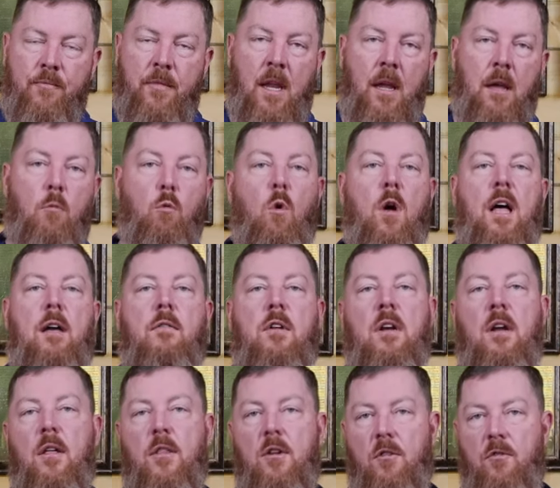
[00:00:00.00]
We'll have
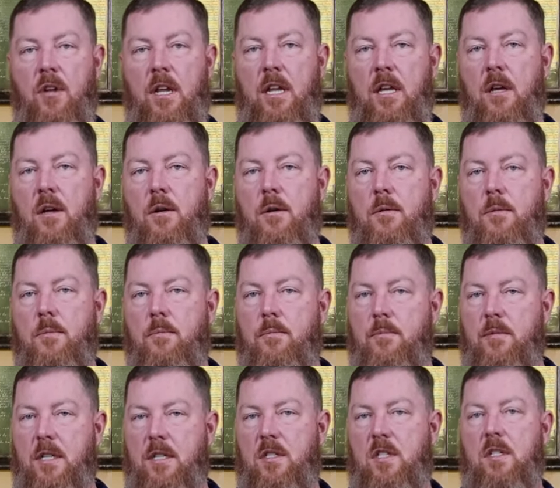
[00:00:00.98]
another video
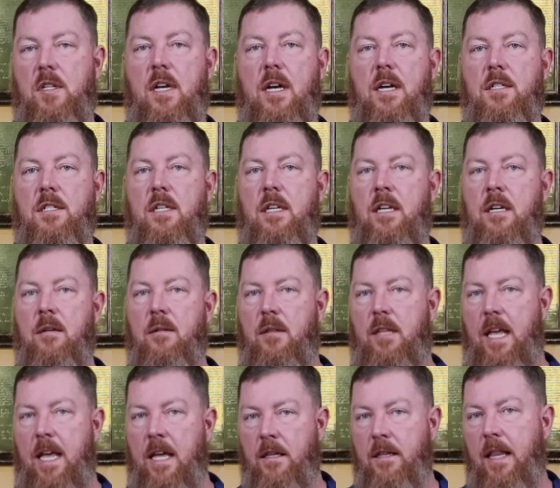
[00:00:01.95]
discussing
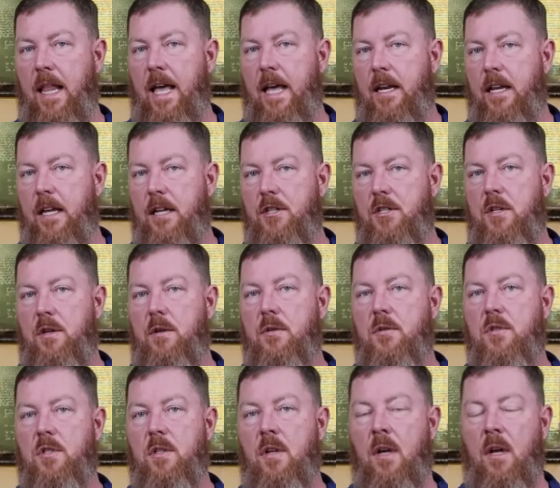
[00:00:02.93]
inlet
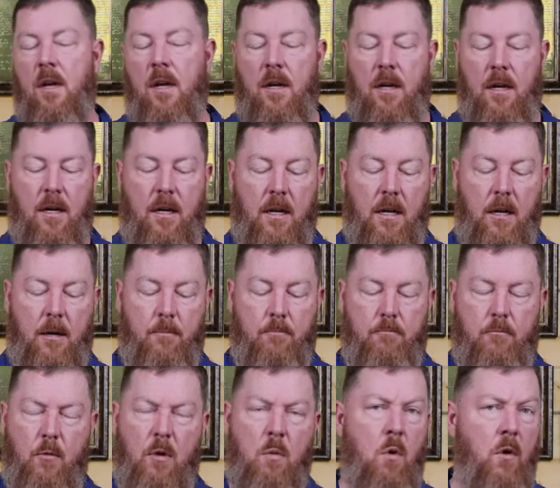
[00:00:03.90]
issues. We
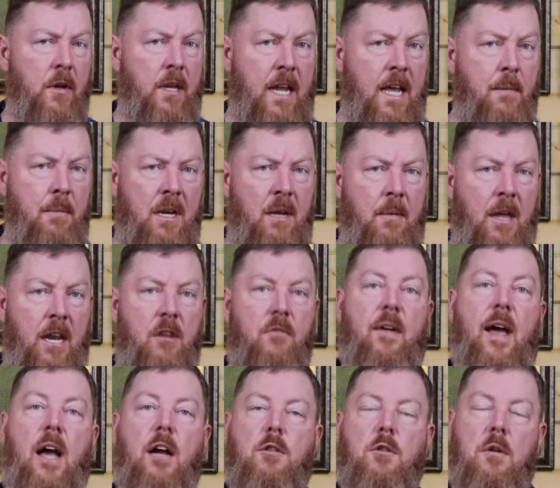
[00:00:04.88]
won't name any
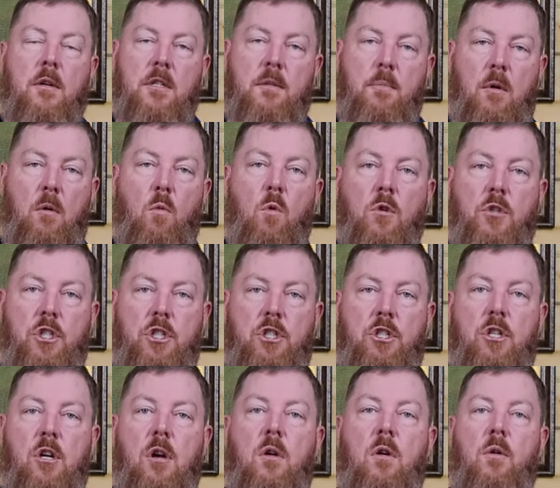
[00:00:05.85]
manufacturers, but we'll
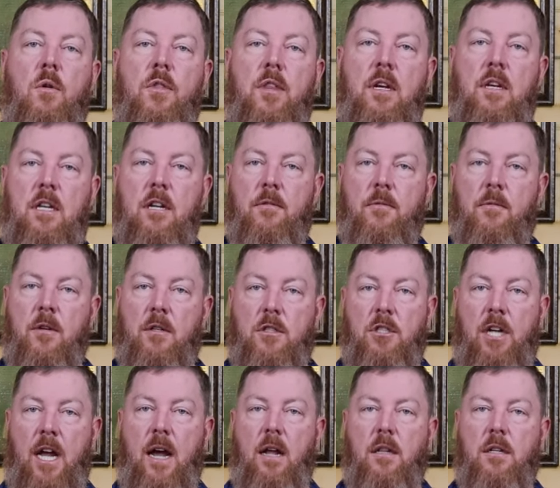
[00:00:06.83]
show the different
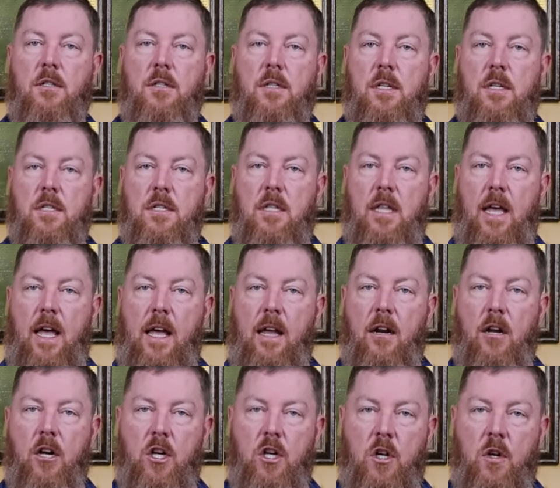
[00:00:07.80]
challenges that
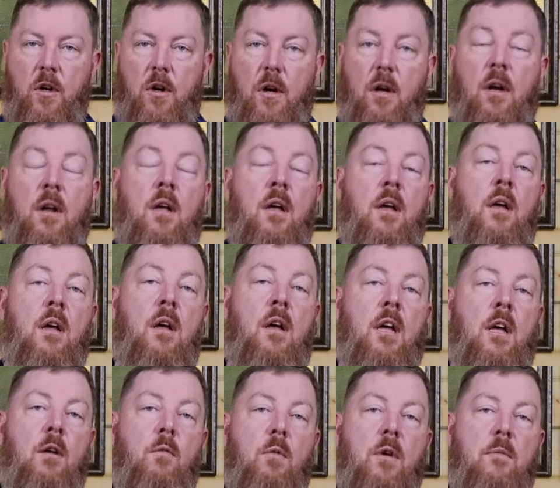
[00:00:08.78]
occur
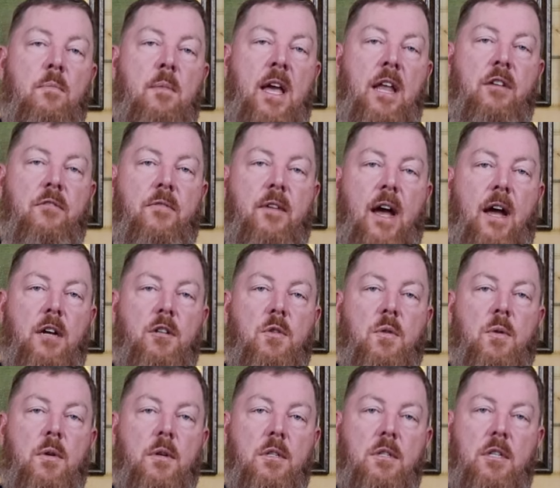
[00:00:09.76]
when
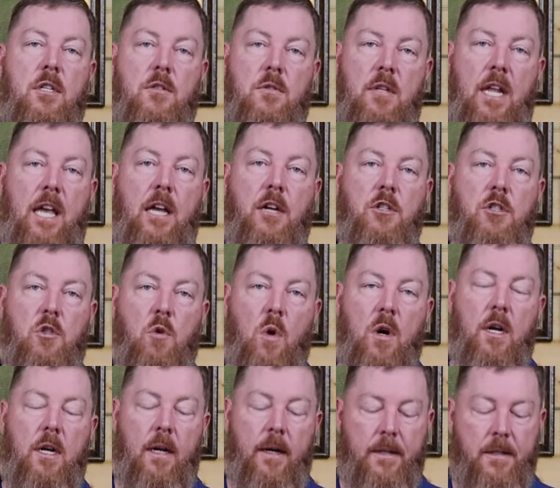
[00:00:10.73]
manufacturers take
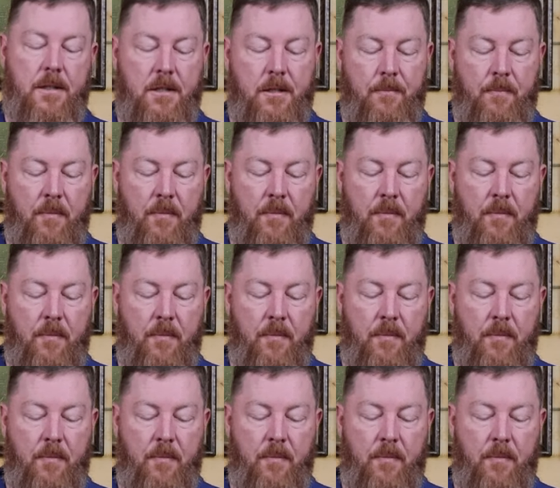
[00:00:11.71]
shortcuts.